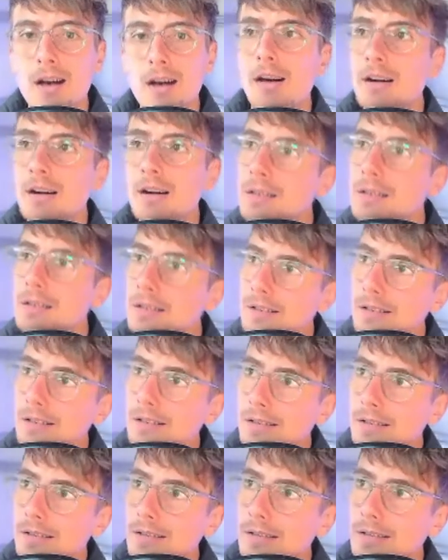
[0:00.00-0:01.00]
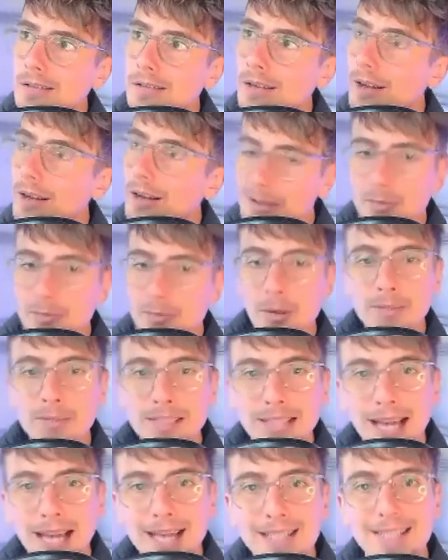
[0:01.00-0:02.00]
oh, I was probably
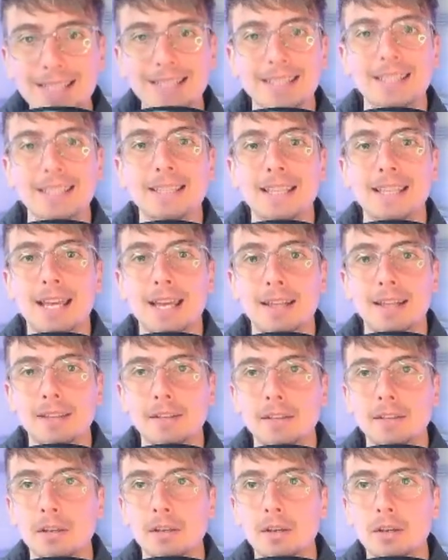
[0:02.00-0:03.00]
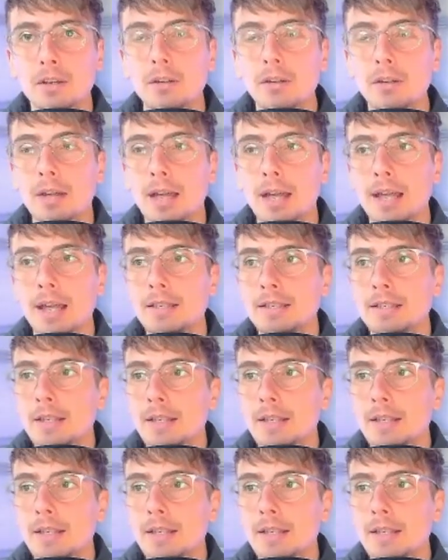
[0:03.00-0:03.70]
lacking in that, you know, and